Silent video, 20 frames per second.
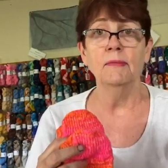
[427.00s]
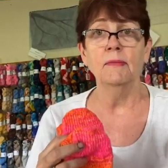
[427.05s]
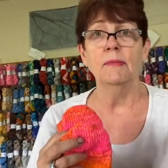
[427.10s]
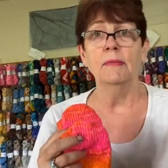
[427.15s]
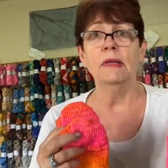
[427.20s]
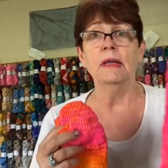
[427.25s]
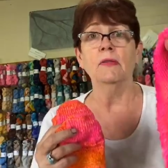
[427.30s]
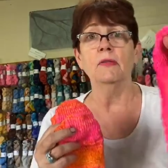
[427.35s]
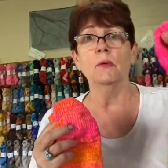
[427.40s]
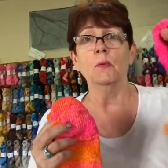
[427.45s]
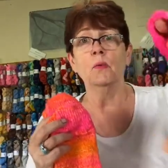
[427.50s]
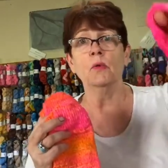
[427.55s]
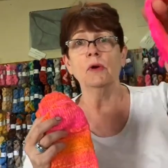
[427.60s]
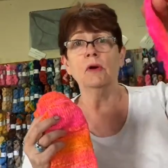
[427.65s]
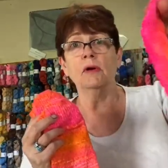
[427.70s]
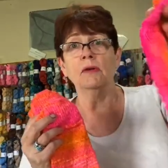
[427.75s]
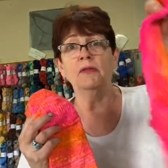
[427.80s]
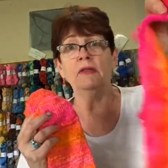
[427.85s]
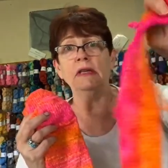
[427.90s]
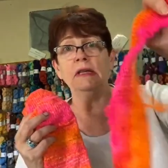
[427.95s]
in the
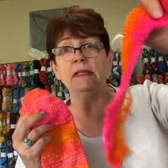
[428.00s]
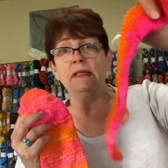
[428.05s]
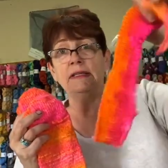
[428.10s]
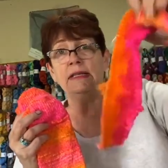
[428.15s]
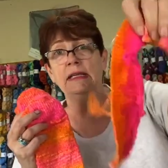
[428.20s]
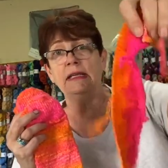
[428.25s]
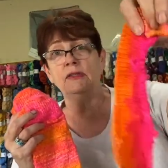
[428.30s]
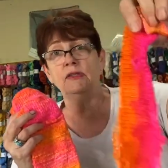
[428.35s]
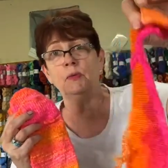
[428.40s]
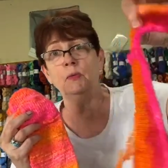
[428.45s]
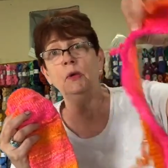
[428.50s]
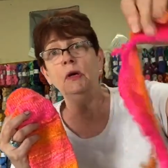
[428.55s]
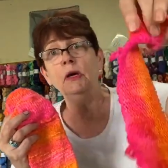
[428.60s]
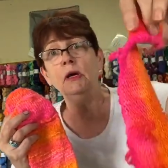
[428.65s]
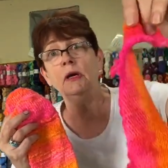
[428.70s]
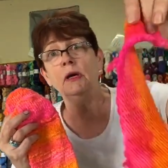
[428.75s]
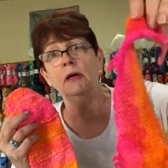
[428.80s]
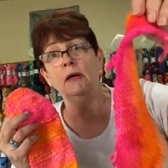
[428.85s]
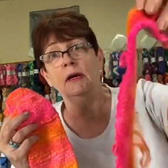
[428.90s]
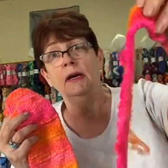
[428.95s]
world these things
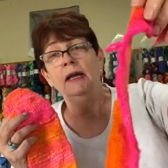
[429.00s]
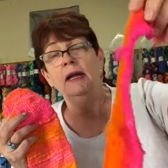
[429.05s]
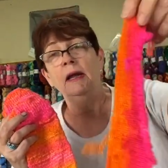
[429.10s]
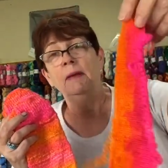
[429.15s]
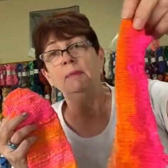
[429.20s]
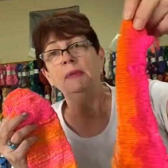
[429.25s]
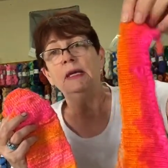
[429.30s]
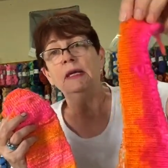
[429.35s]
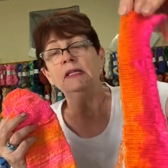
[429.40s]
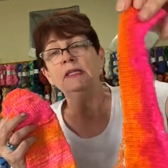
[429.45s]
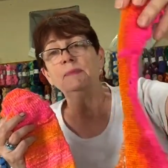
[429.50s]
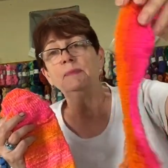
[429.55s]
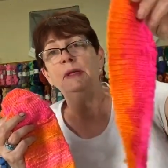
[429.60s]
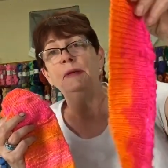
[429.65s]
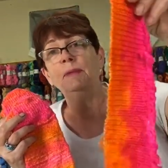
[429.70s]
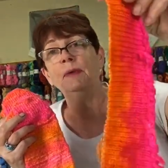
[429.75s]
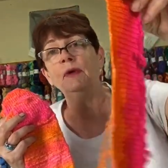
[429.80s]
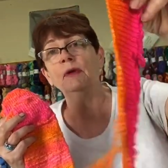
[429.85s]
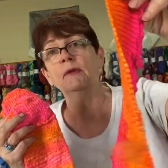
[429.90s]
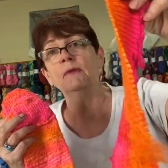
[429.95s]
were, because
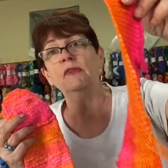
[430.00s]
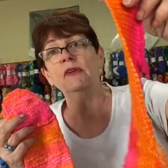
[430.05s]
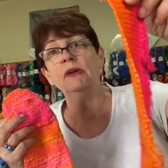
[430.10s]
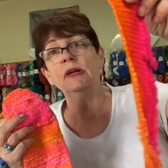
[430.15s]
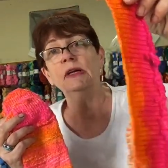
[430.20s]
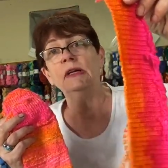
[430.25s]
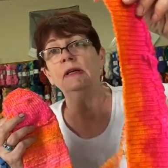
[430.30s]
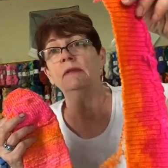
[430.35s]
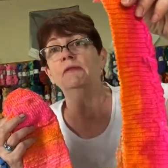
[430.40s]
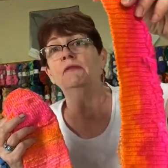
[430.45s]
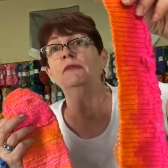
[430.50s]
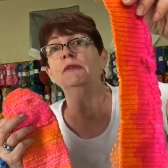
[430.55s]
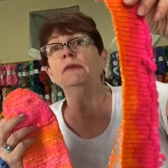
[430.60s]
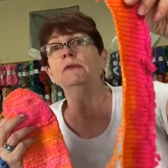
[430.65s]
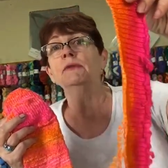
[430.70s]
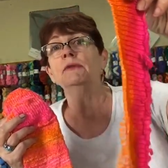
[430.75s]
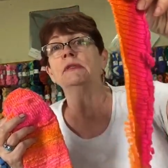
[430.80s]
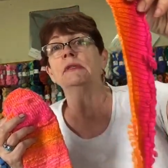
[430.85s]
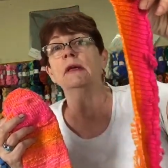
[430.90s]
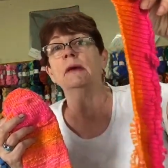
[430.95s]
people are very
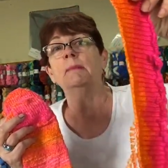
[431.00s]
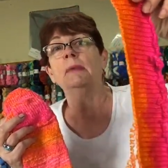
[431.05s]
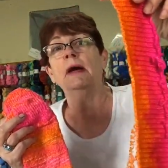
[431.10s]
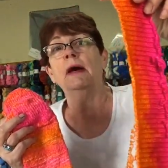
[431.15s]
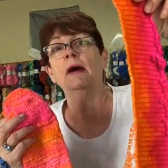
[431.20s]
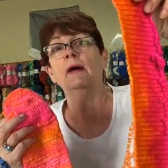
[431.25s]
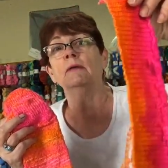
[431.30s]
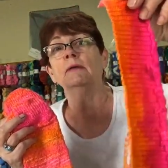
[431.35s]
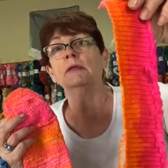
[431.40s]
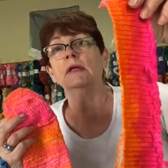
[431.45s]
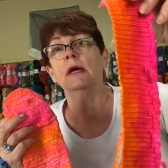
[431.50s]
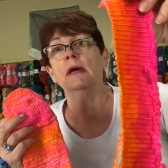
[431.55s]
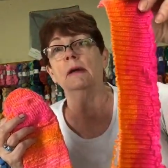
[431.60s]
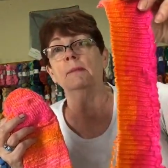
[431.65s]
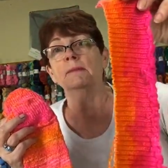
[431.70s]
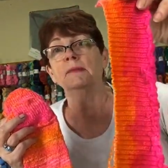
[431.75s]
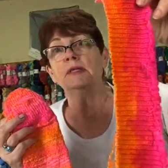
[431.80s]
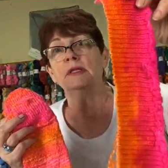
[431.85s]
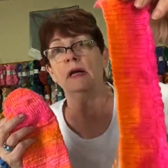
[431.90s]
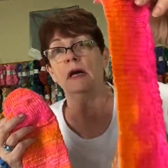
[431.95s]
confused about
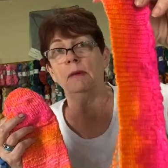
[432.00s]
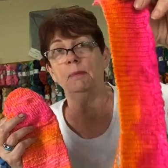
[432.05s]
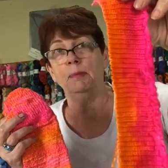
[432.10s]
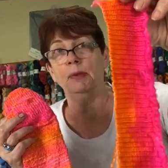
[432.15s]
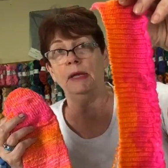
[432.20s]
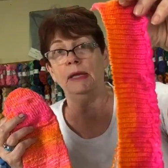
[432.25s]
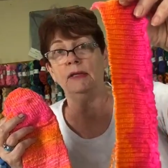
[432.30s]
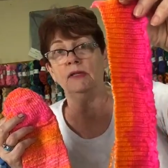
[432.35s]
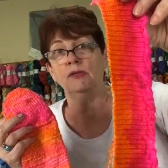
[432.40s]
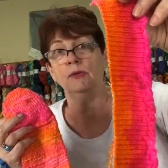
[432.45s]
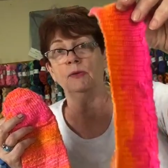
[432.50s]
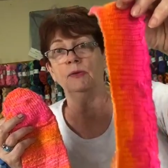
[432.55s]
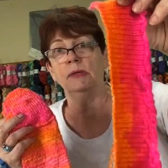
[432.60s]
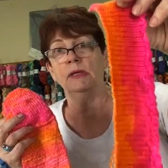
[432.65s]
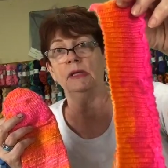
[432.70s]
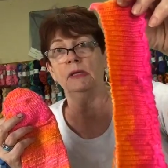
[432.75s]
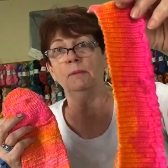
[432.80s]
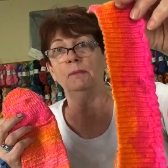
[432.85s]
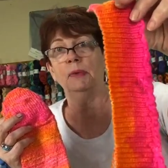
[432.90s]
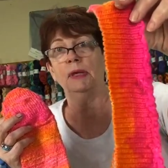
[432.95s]
sock blanks or
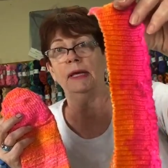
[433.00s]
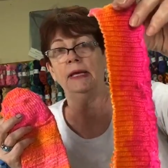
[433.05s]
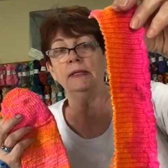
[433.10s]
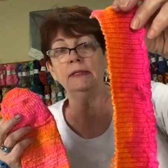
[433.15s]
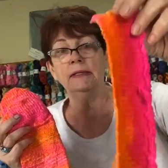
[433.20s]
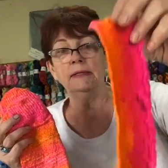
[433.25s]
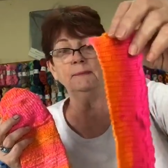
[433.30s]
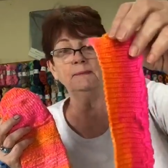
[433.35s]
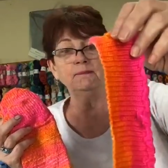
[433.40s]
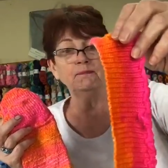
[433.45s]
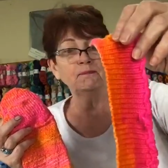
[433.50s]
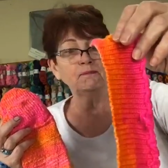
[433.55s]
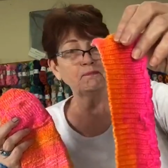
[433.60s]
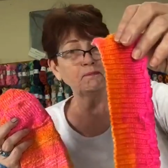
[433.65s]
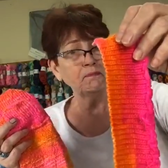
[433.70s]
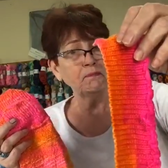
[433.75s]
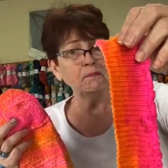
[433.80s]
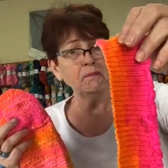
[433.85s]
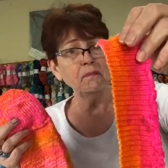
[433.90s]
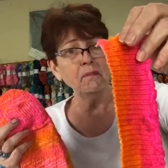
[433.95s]
knitted blanks.
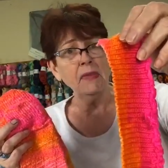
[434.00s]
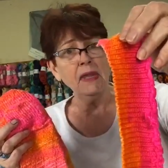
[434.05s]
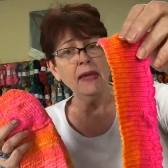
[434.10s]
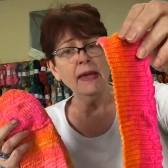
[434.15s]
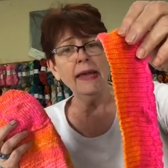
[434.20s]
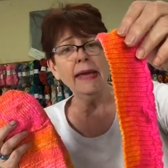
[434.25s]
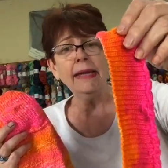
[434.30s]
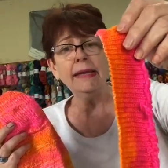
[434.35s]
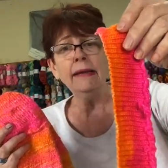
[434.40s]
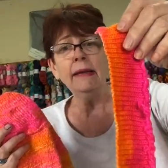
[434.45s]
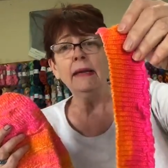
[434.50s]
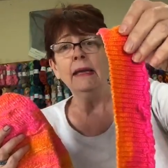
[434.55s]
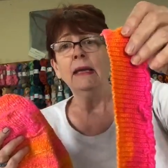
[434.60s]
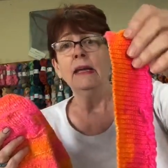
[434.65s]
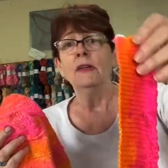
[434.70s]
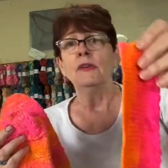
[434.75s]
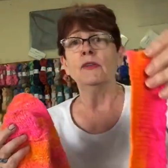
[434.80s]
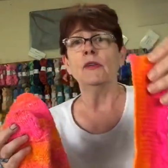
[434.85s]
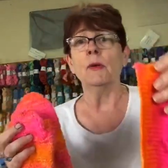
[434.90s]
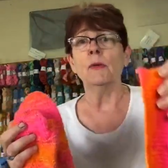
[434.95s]
And
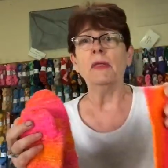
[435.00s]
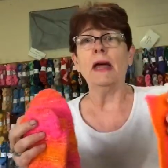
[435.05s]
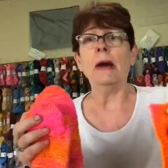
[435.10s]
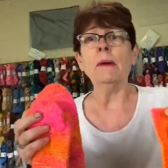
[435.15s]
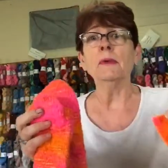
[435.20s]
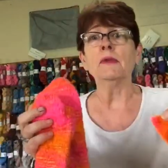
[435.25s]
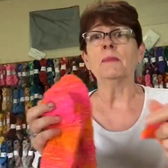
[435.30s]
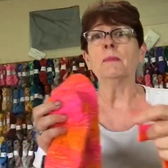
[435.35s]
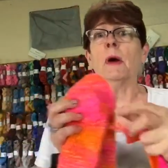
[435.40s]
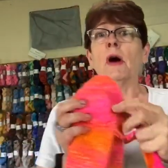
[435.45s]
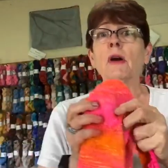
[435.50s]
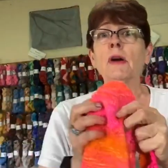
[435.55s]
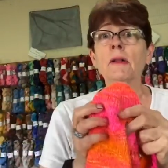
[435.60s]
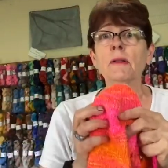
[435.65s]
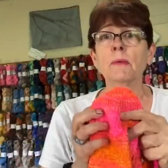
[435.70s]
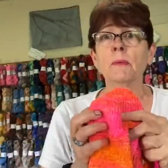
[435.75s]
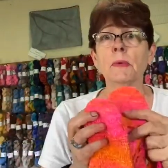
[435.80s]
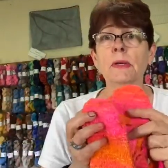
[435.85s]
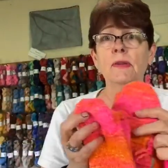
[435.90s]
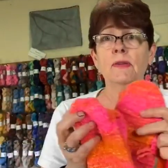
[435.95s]
so that was part of
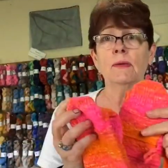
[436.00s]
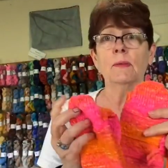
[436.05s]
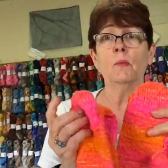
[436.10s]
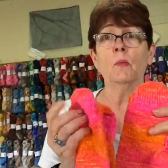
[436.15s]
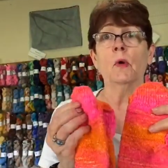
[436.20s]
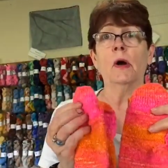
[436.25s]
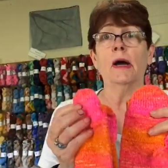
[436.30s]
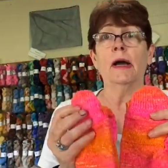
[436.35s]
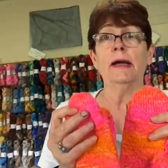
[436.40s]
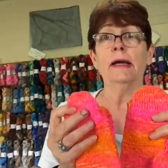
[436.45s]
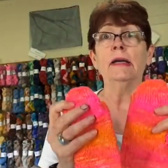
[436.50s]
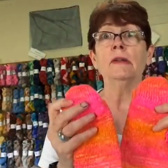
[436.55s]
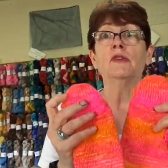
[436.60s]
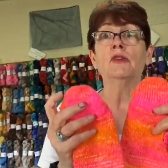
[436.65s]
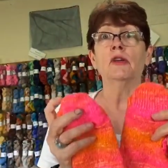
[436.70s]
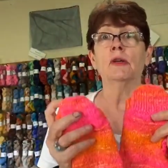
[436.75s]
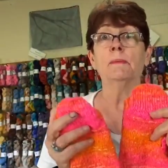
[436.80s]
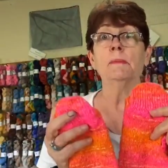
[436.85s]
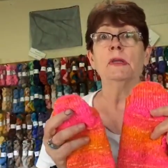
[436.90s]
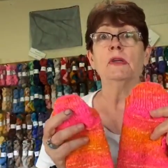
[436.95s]
the reason why it
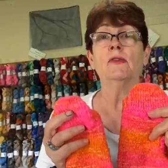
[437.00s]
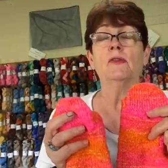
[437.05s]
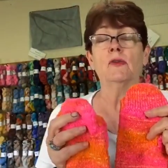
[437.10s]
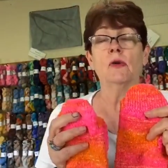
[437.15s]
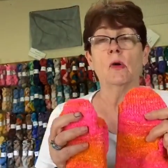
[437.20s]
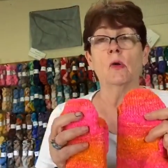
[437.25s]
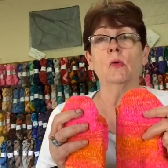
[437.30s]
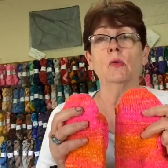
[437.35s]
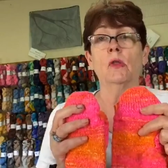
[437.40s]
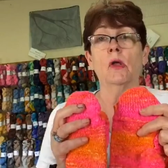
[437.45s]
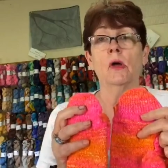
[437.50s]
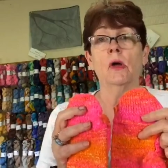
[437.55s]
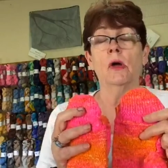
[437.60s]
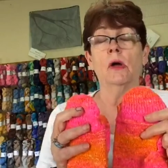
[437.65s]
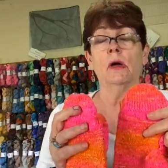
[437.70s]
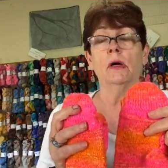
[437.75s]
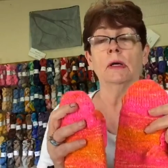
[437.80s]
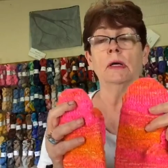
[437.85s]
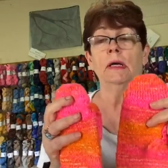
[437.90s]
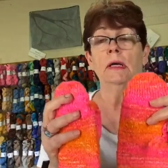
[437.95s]
took me so
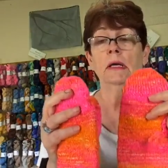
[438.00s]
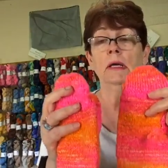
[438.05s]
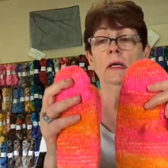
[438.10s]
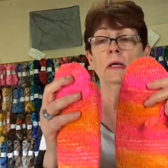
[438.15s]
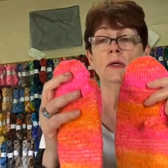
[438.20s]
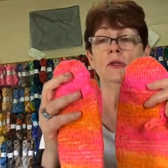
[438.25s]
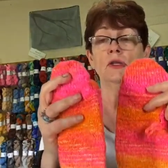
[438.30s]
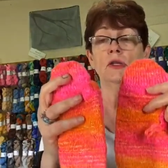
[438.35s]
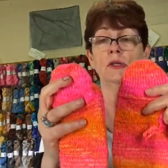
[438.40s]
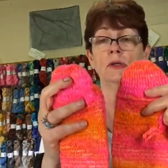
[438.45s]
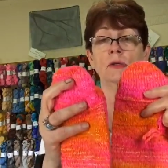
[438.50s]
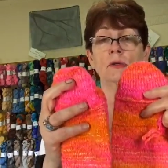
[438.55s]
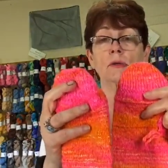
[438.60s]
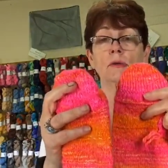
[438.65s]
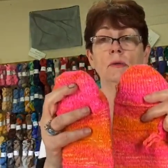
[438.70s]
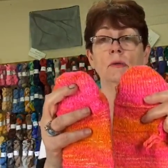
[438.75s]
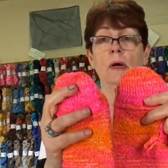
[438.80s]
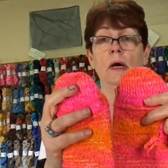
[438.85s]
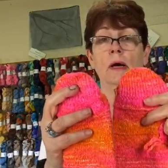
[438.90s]
long to